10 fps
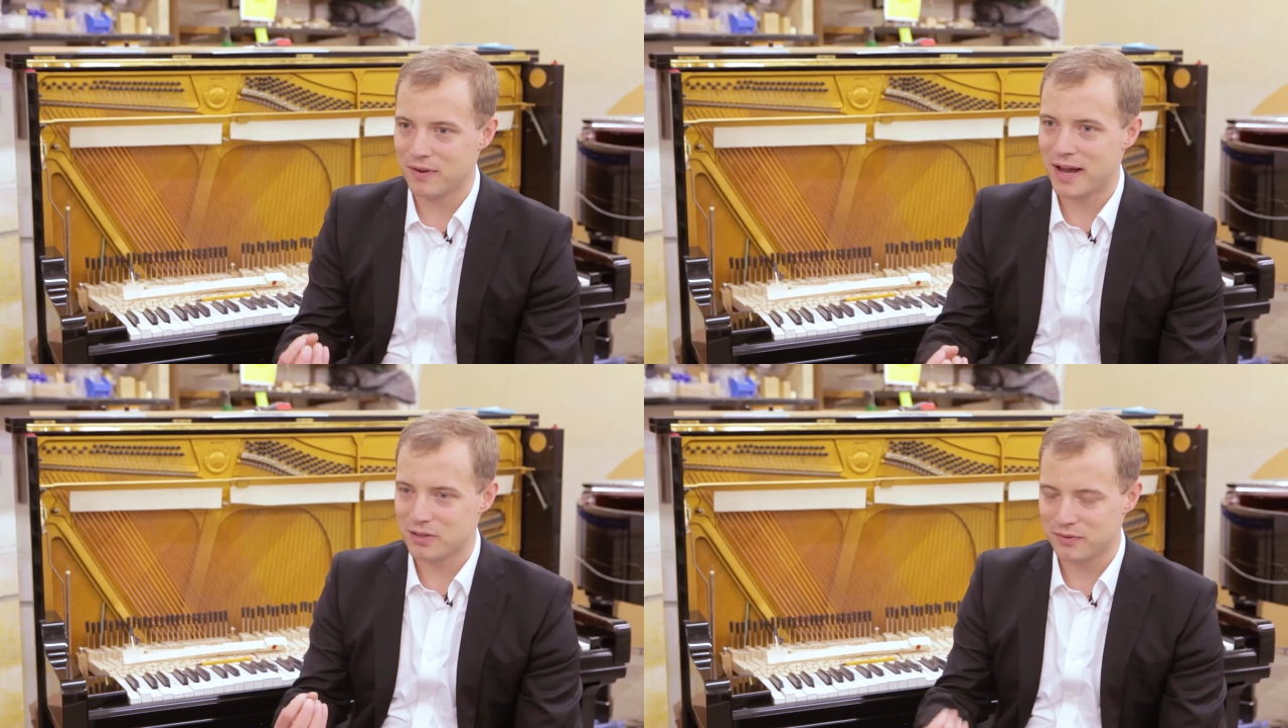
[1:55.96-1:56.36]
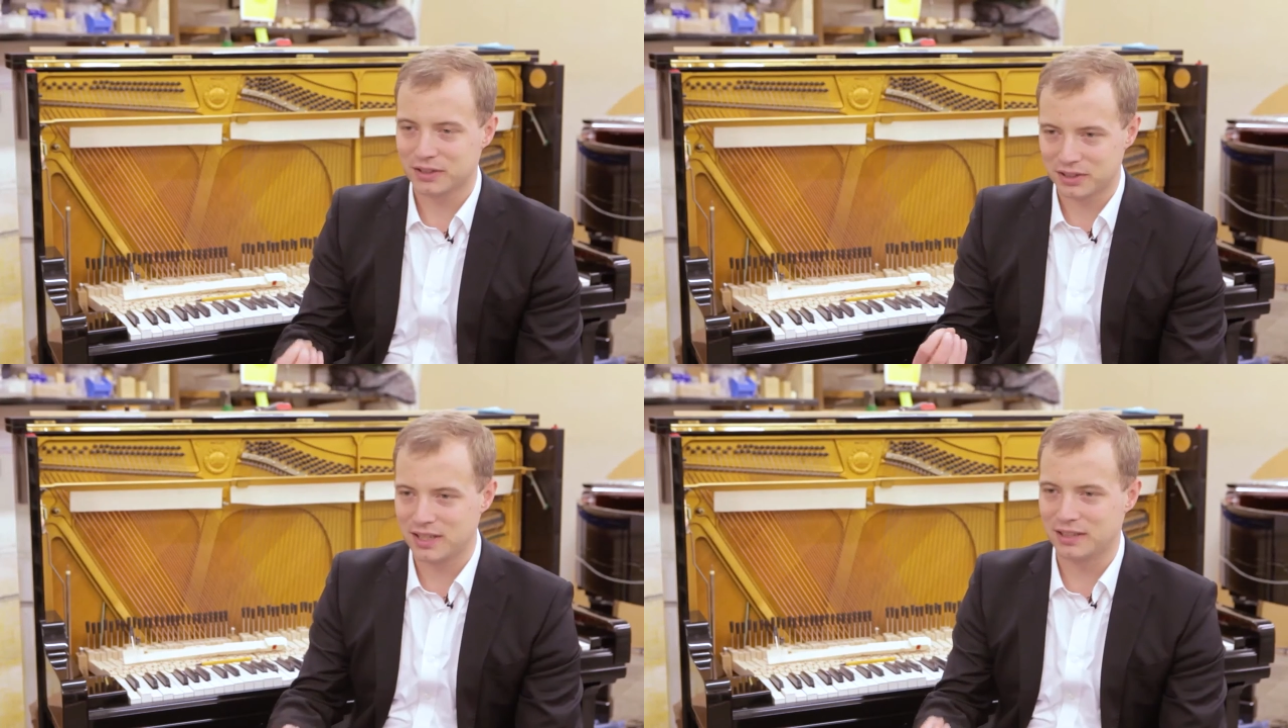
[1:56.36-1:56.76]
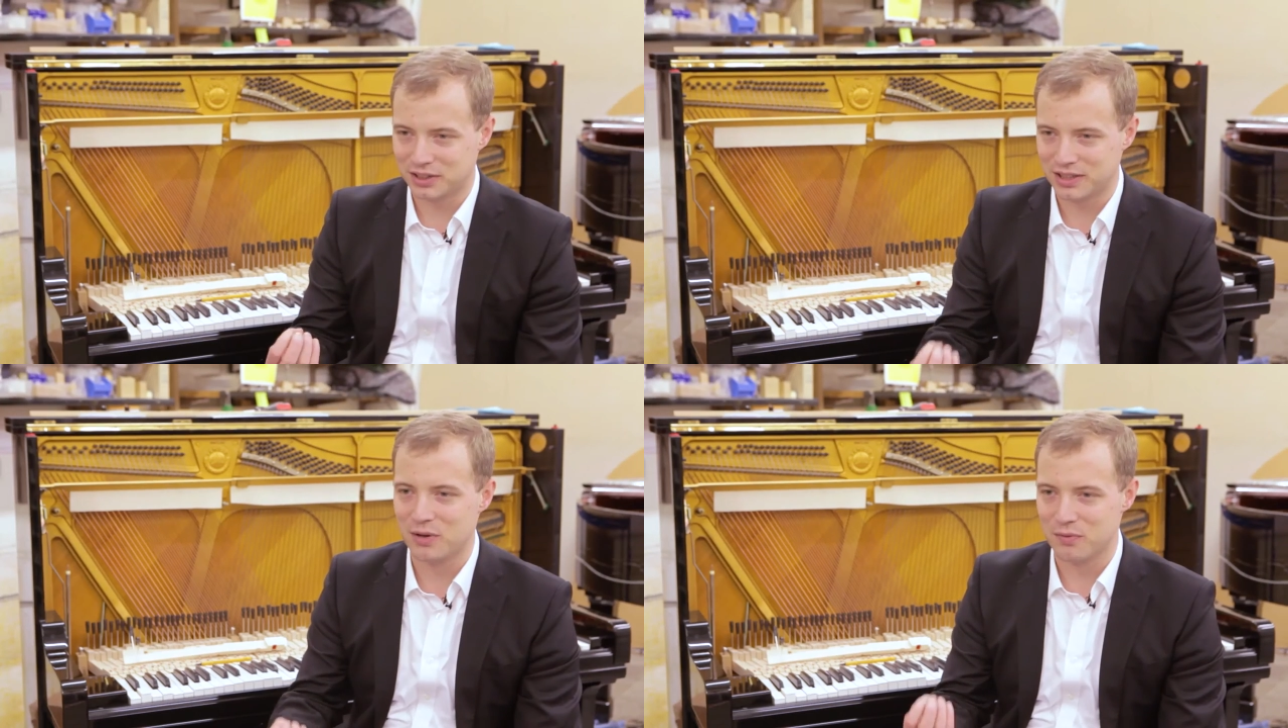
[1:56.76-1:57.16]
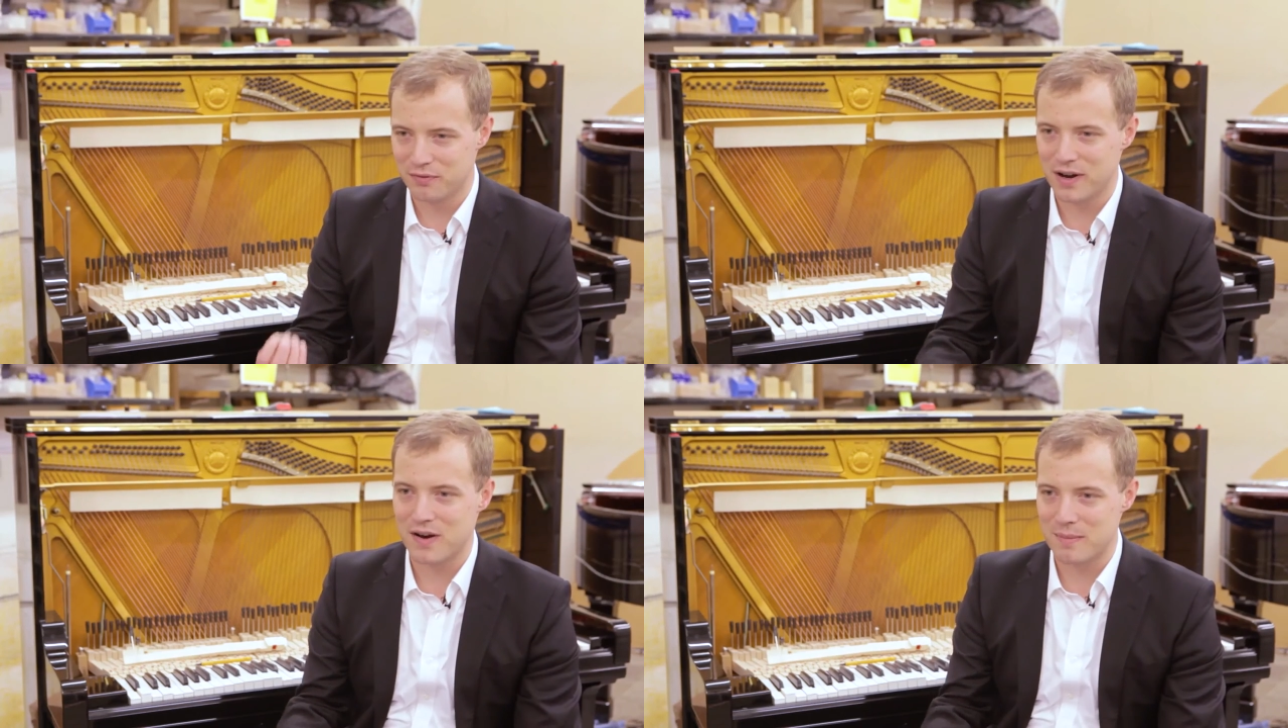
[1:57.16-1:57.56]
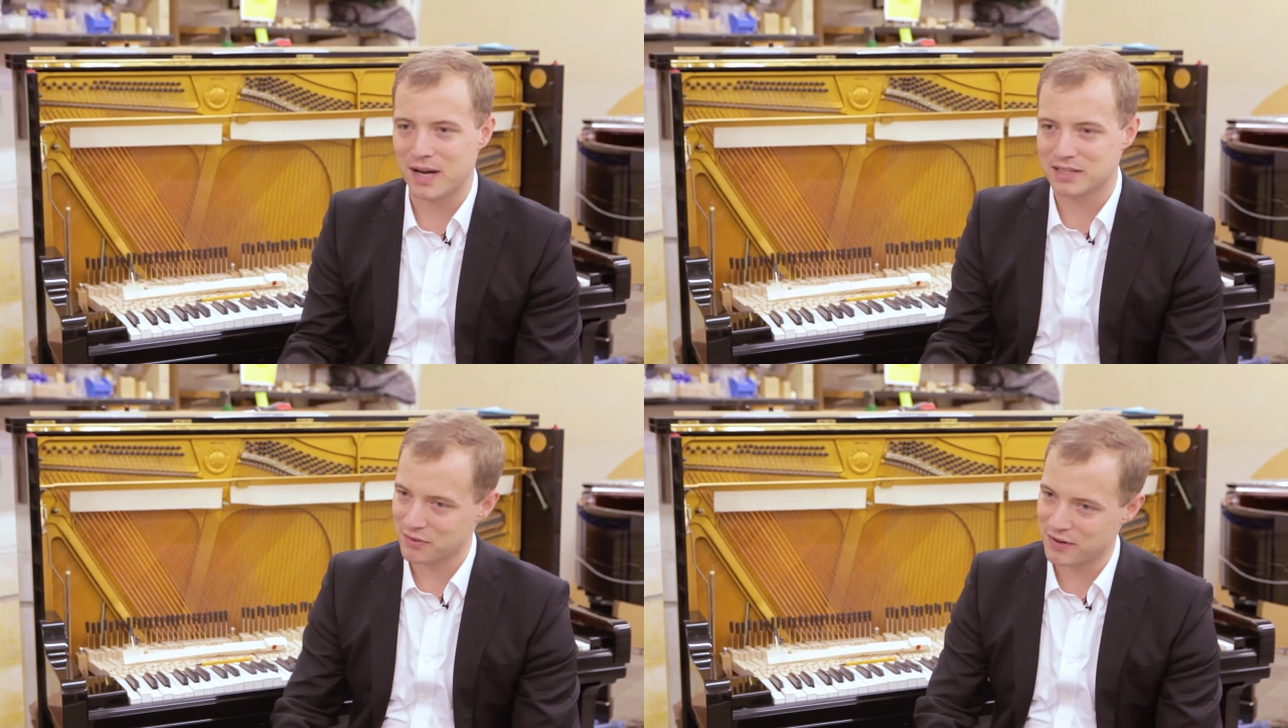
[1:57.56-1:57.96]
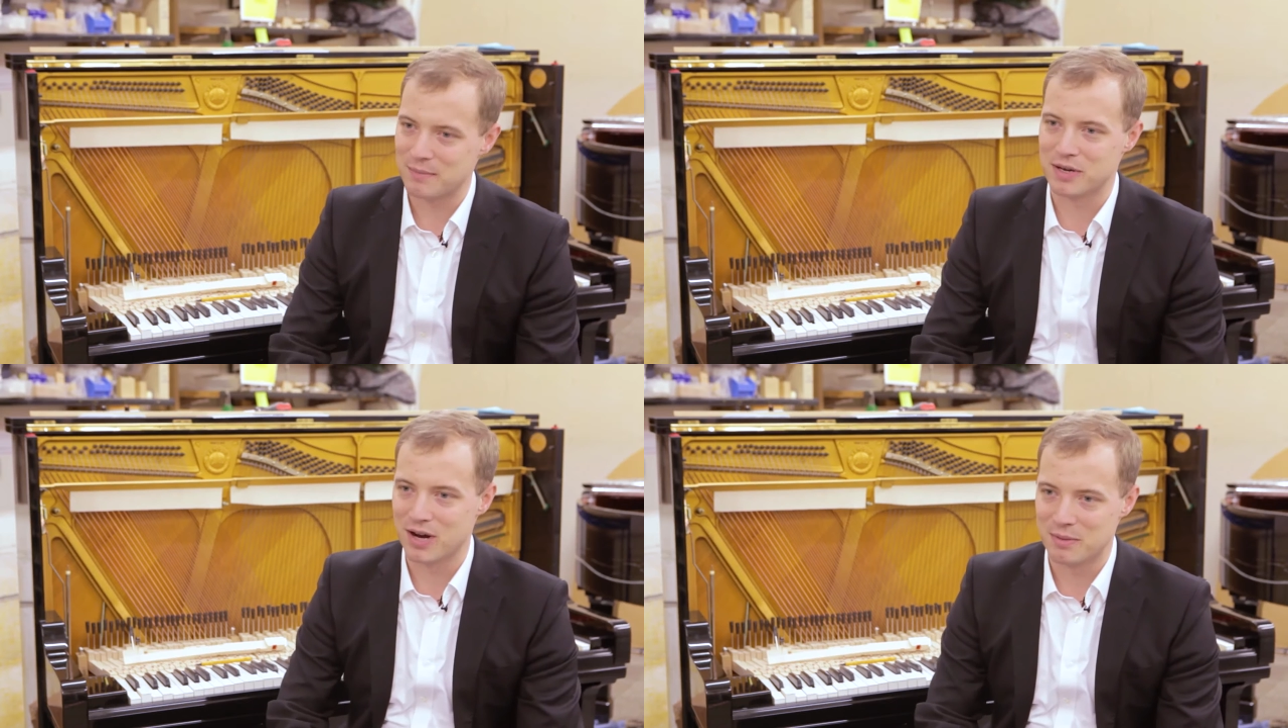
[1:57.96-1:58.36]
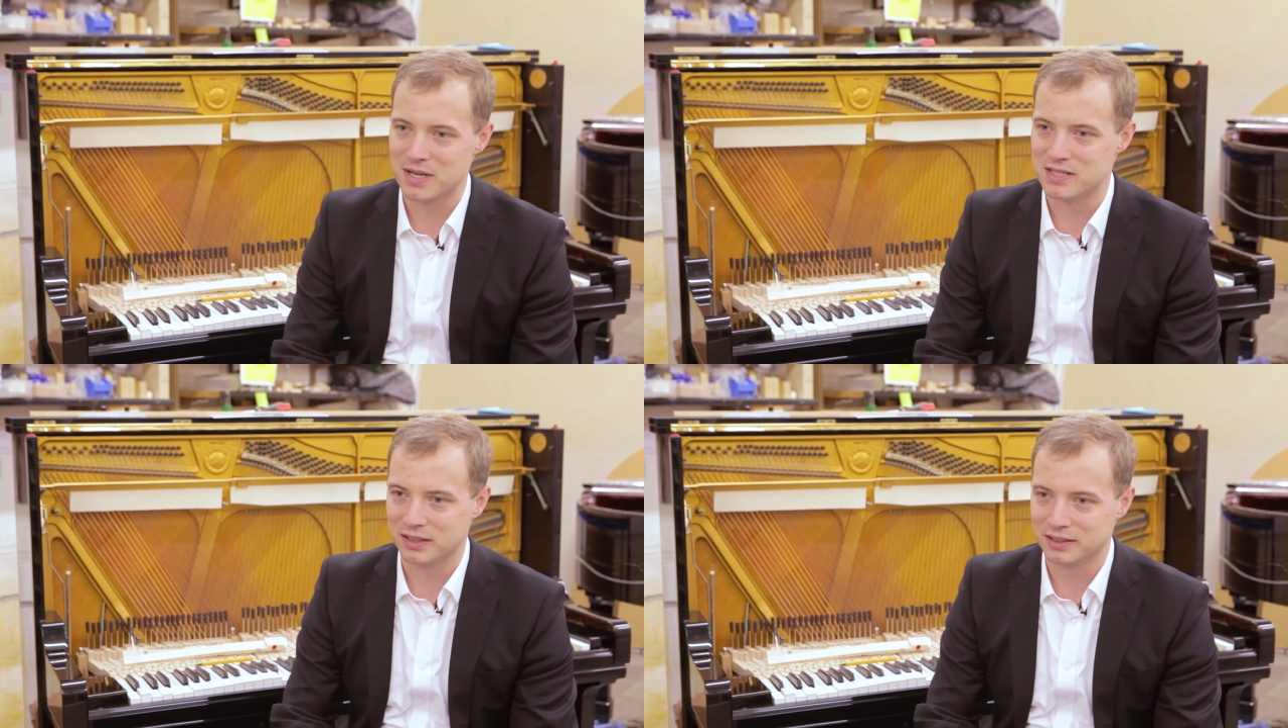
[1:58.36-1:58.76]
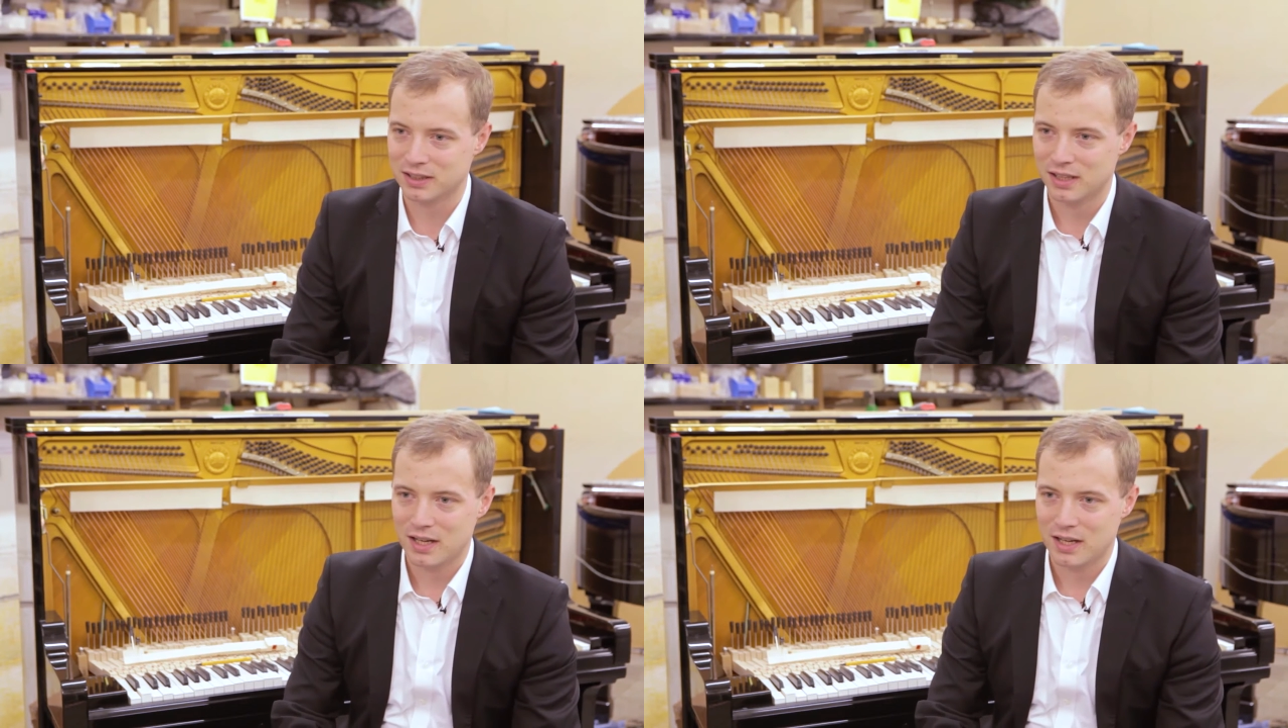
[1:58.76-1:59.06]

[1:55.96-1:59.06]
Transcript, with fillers: Edelweiss is still very much a family-run business.